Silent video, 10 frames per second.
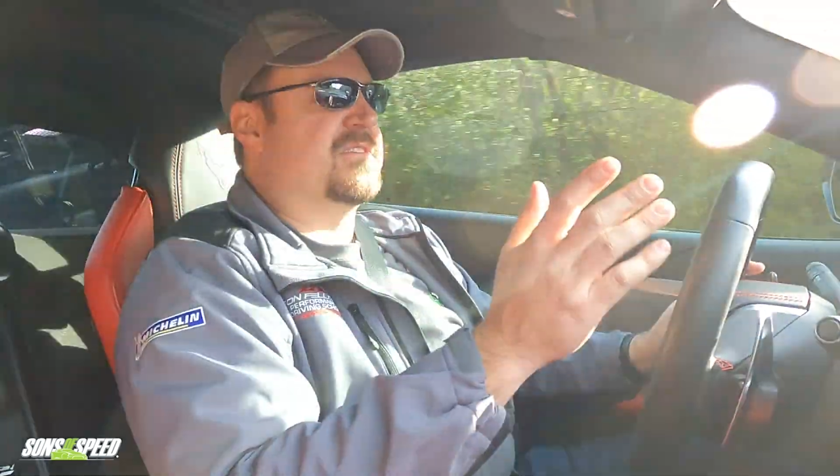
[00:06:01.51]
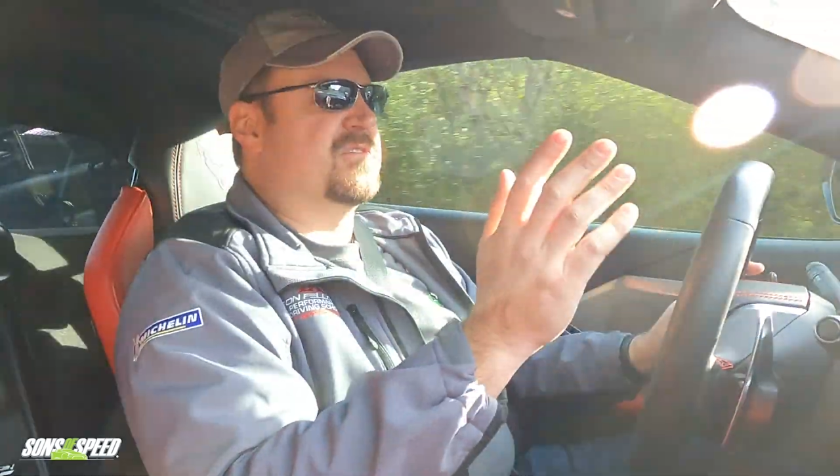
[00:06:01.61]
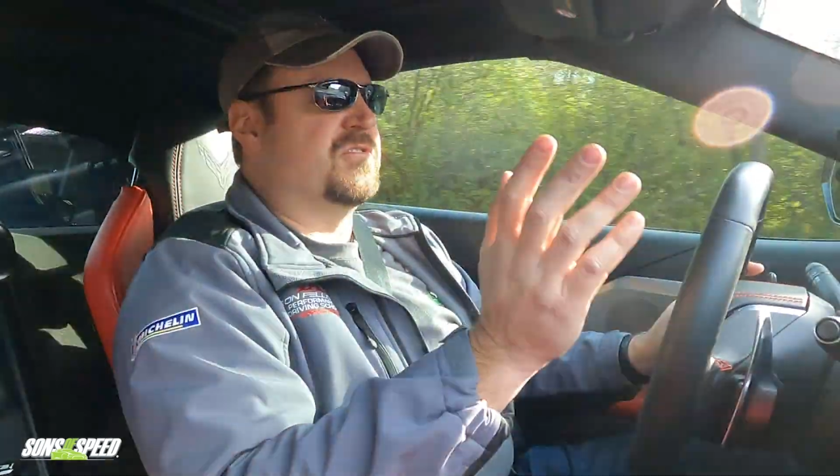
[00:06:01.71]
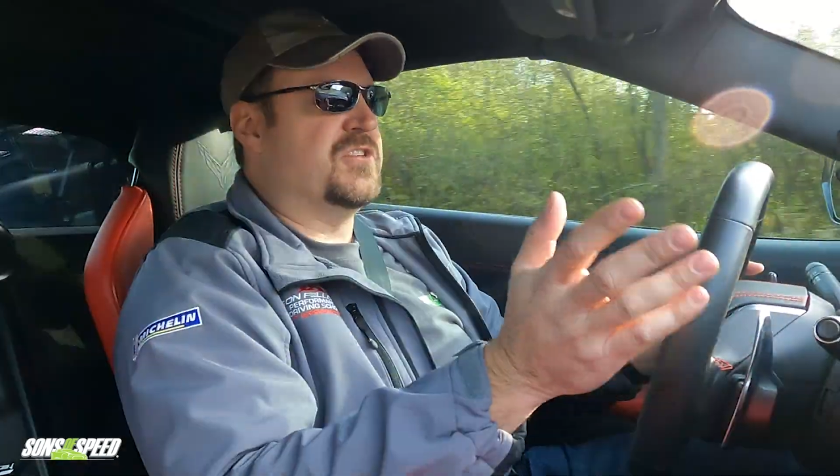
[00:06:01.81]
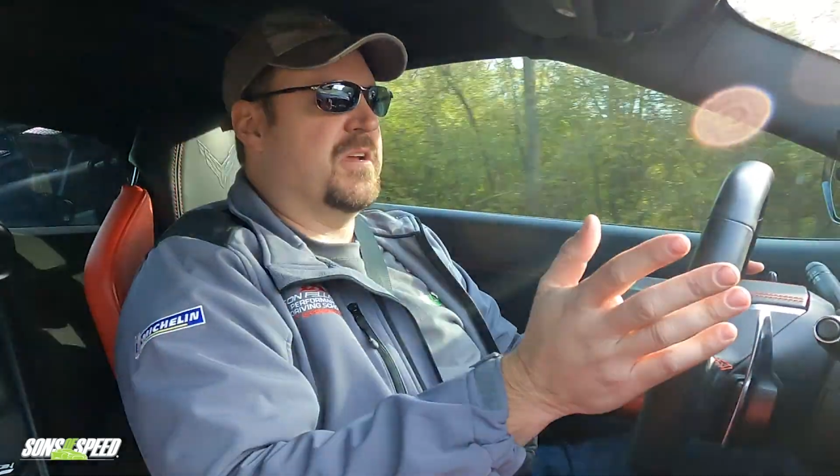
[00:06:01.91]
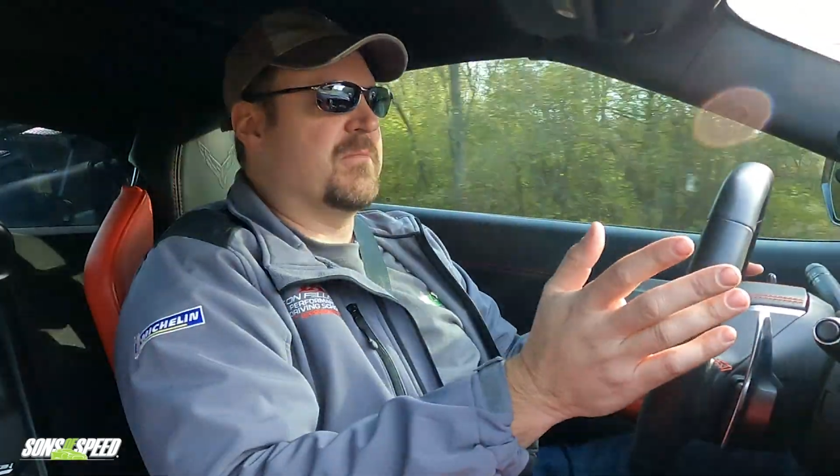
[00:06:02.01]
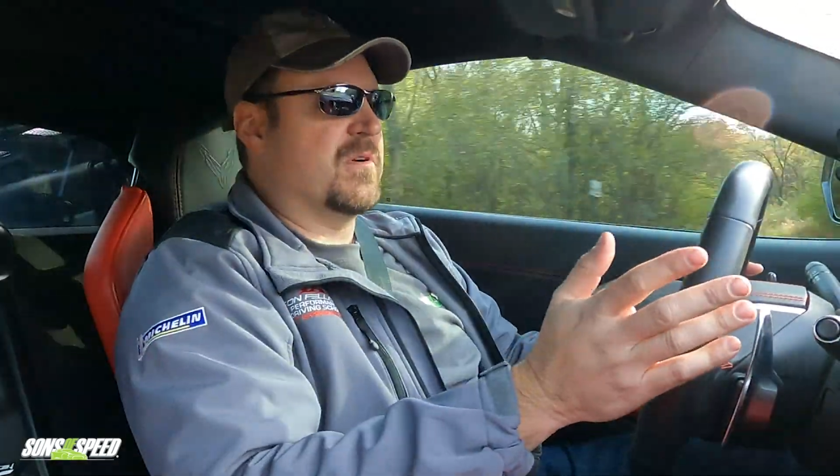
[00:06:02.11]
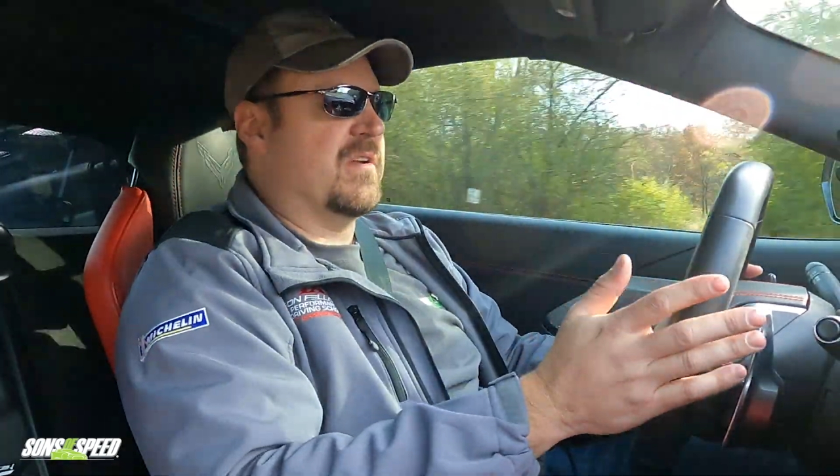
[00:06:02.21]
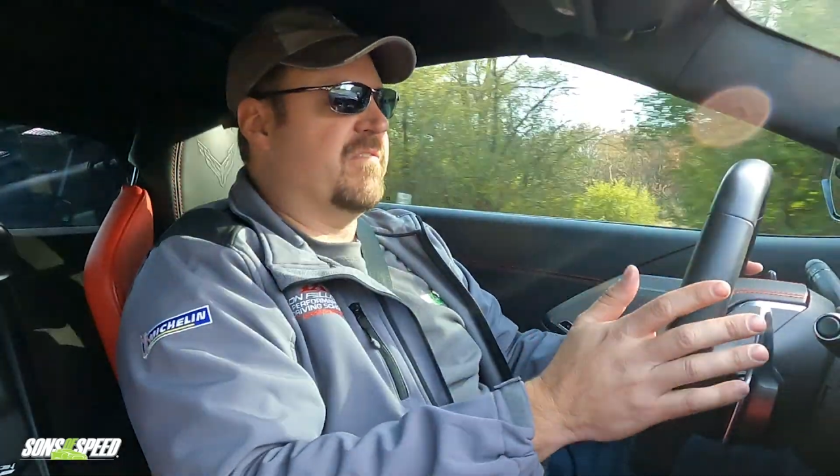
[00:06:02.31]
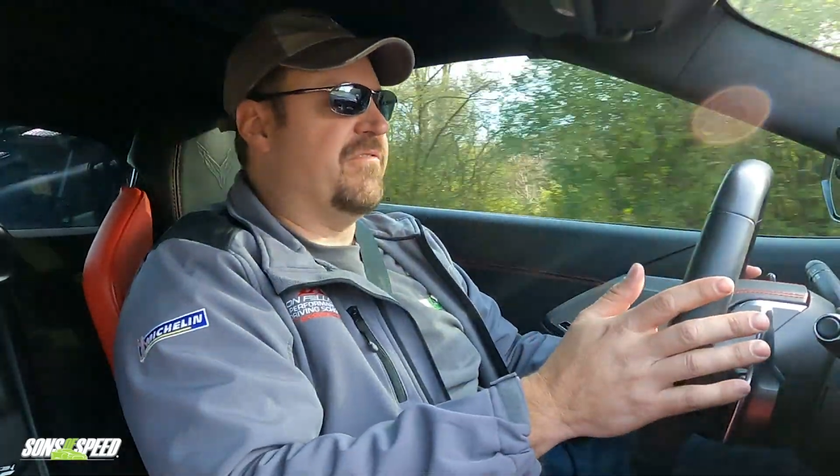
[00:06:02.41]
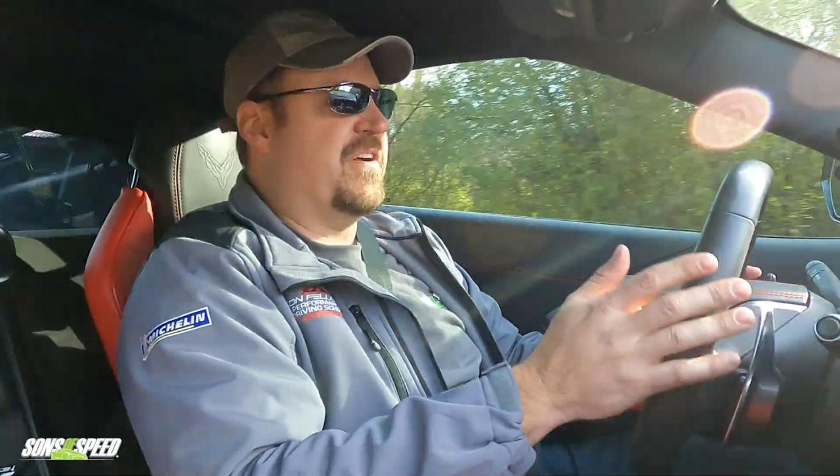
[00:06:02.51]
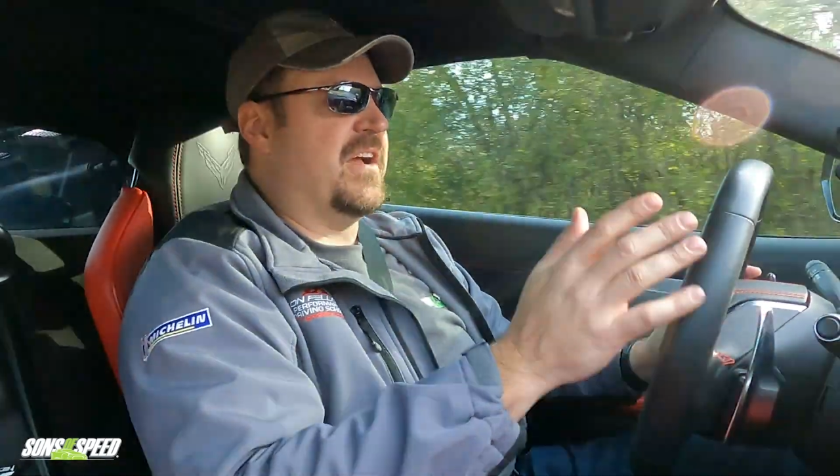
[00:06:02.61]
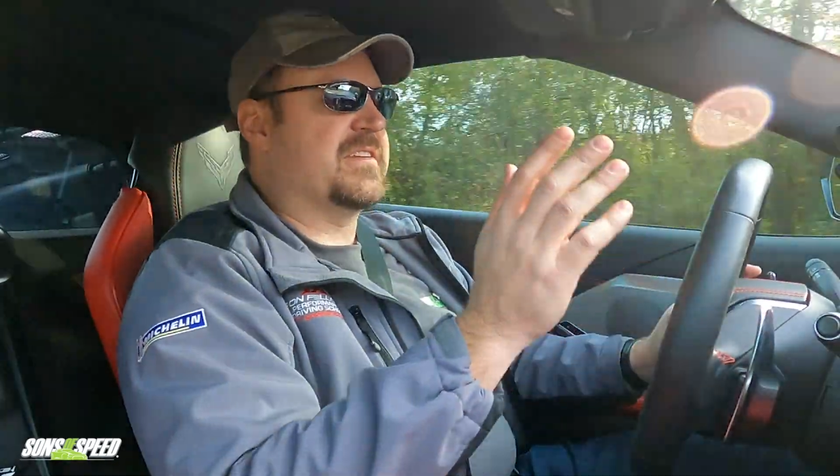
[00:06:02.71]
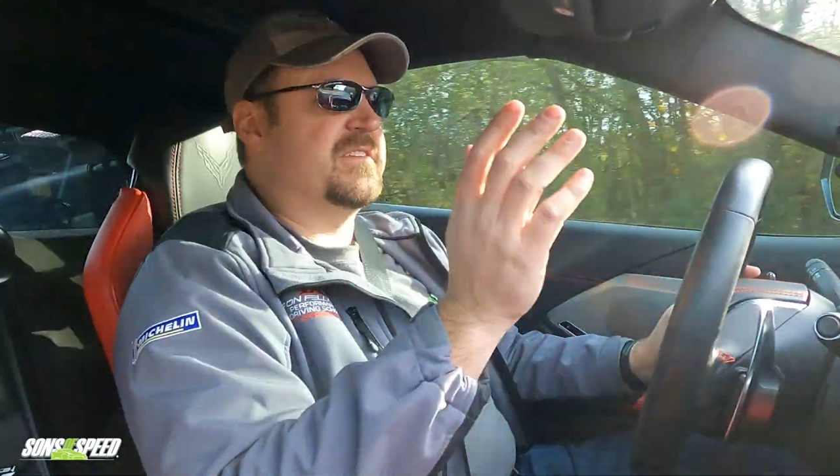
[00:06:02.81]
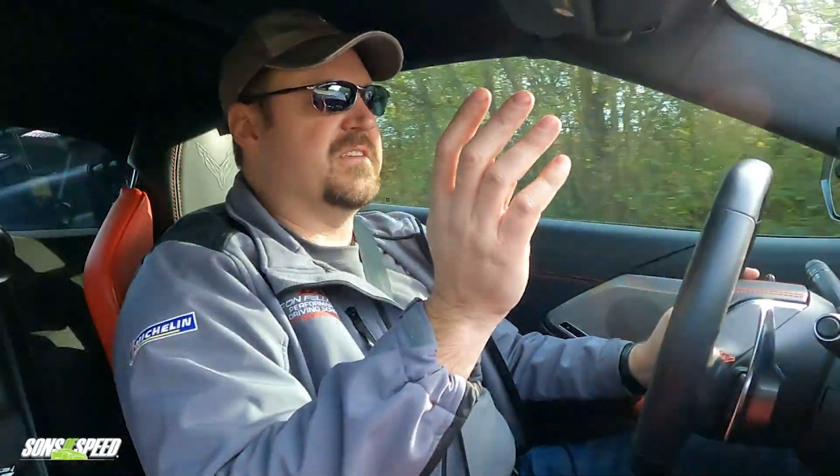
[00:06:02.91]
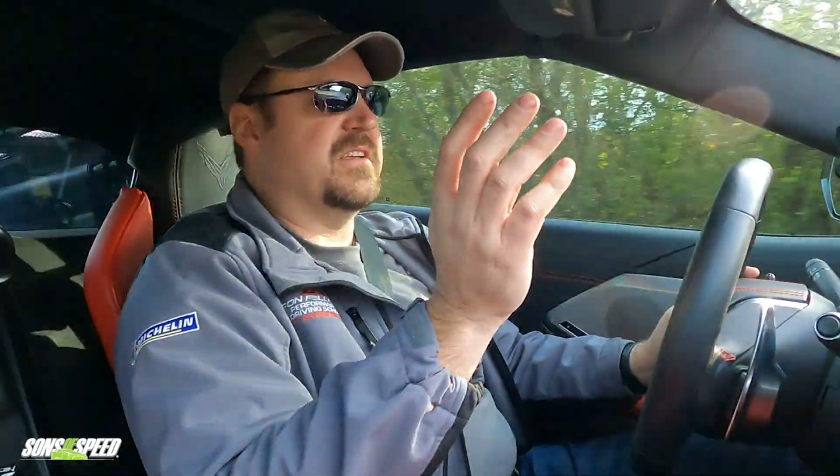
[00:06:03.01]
those are GM ground effects.